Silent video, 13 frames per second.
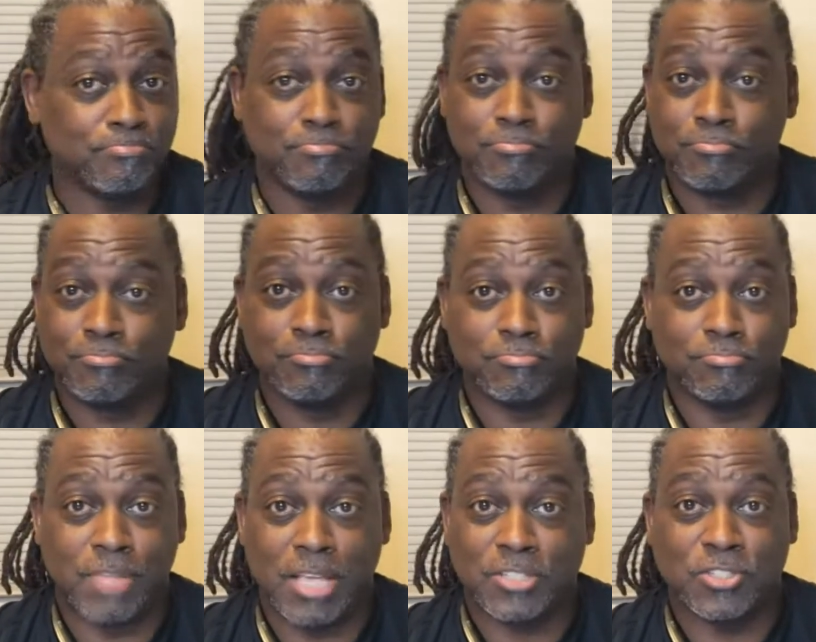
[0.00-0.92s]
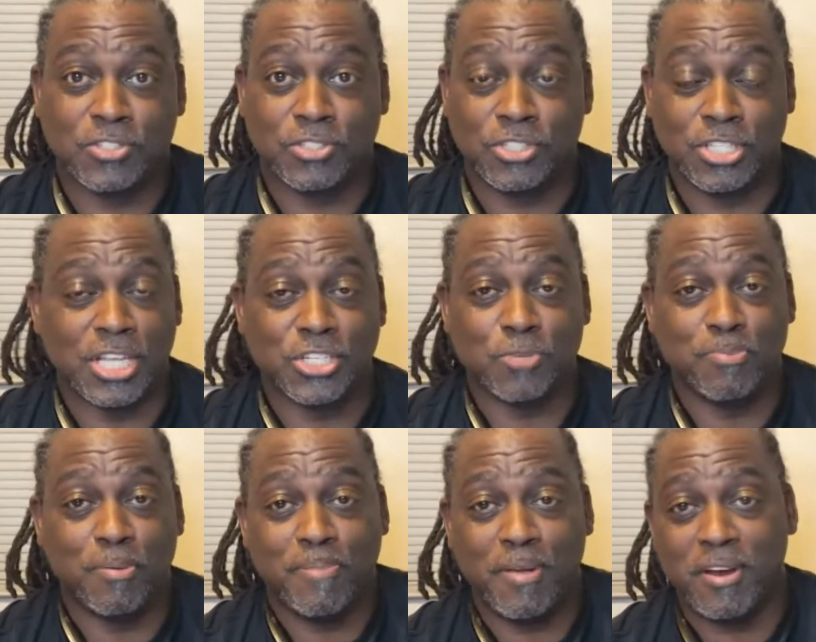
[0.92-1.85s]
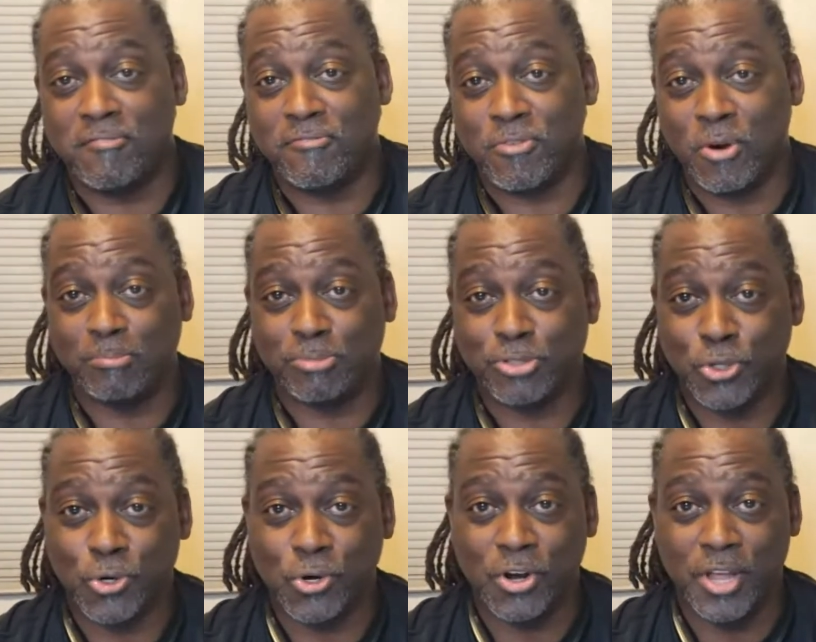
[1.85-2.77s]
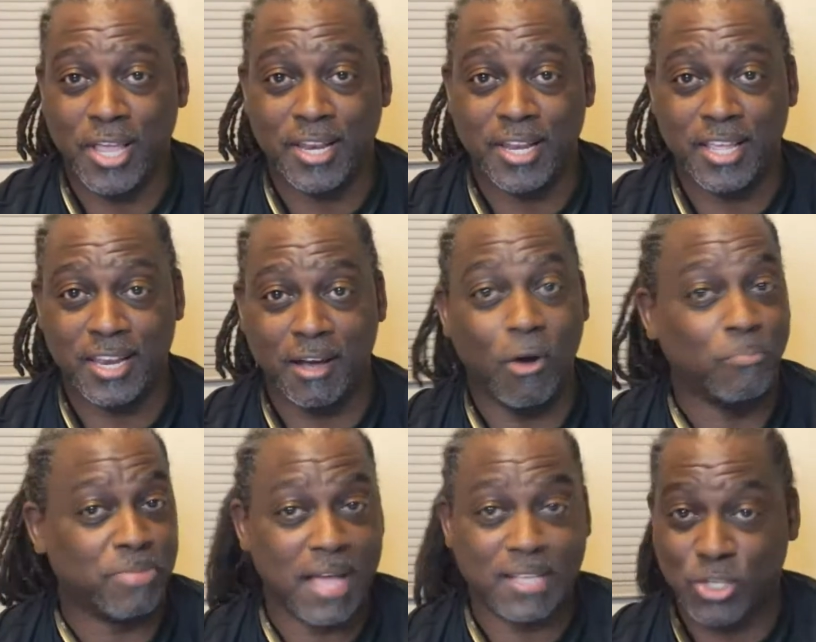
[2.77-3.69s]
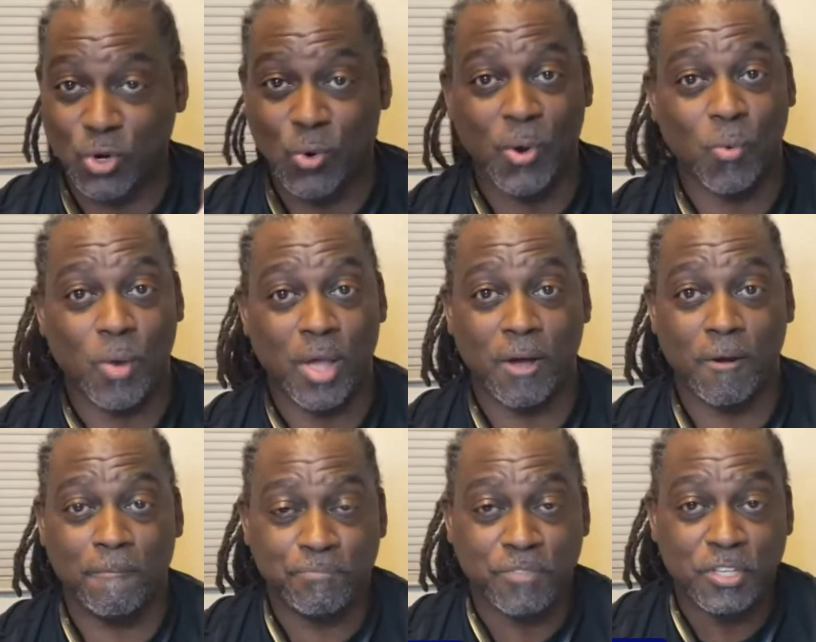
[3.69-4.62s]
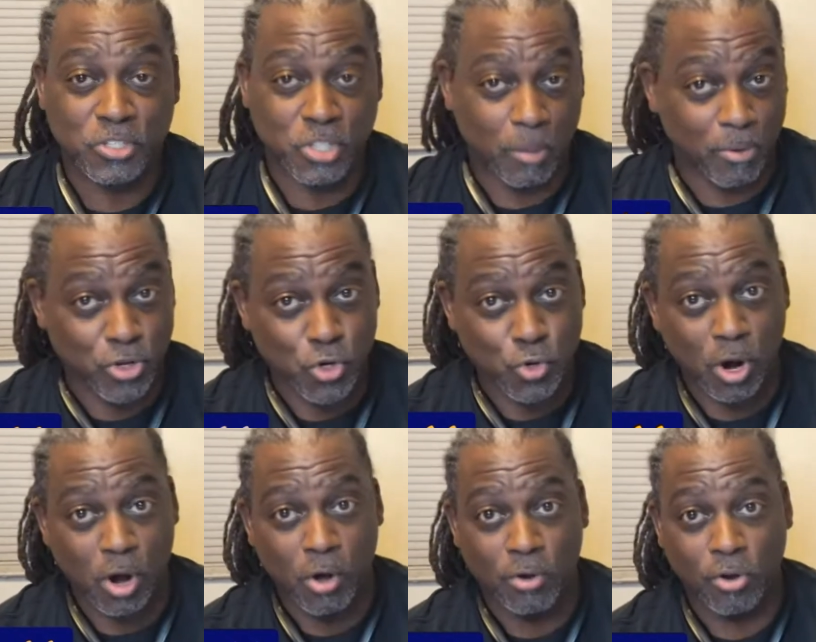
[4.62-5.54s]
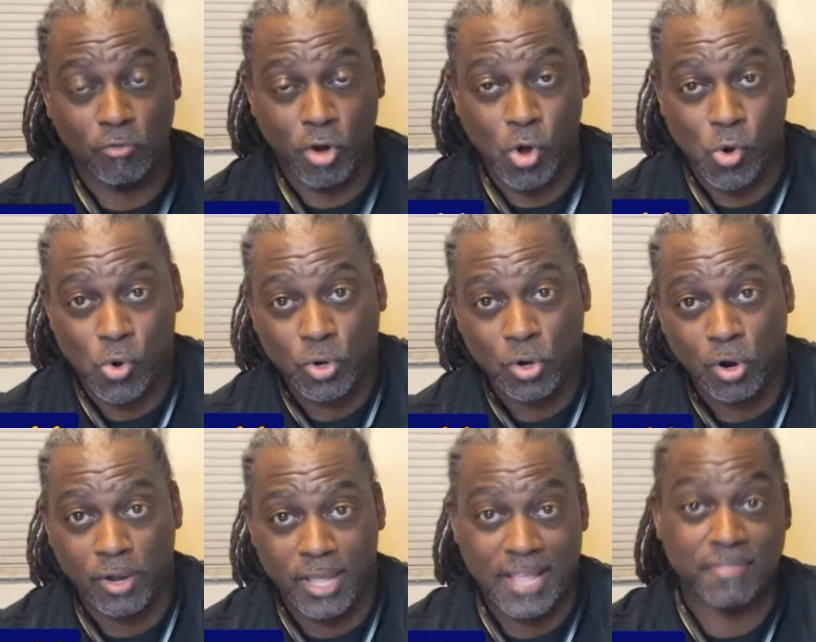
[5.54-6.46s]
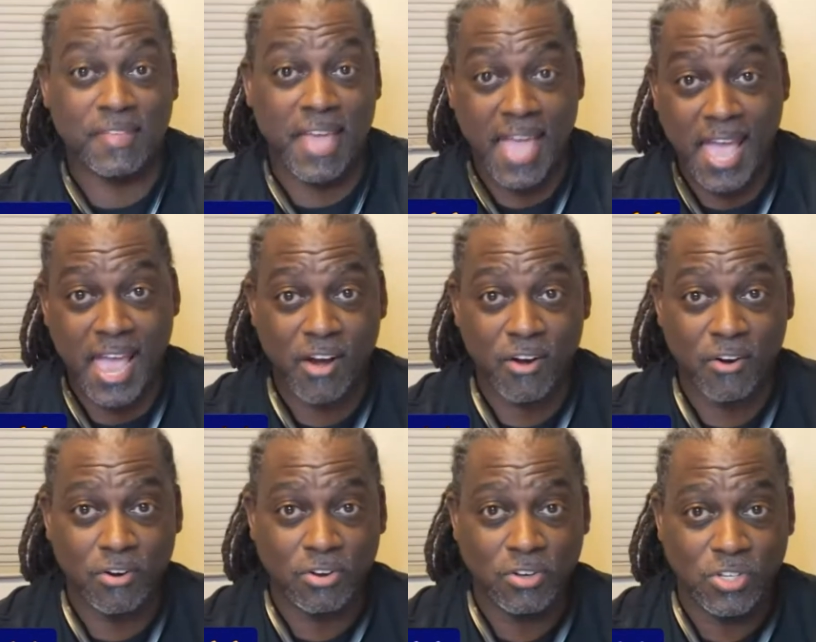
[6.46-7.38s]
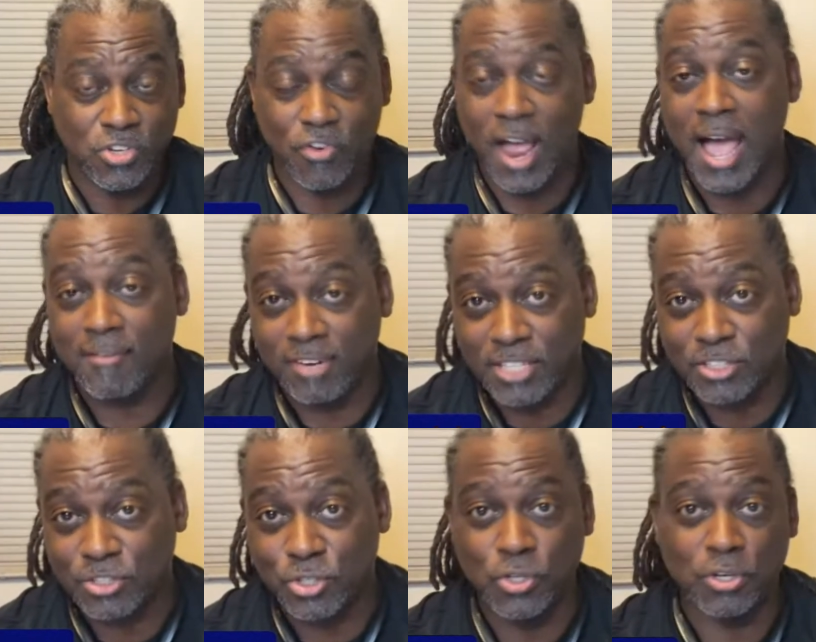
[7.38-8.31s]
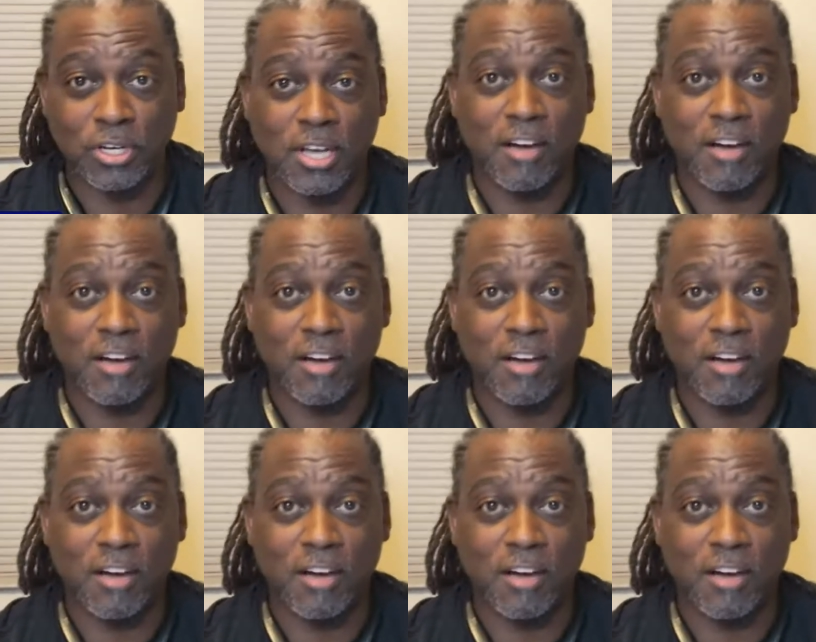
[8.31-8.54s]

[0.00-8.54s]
you're preparing for, I'm sure, and I hope that's going well. Some of you are on the road, in the air, traveling to your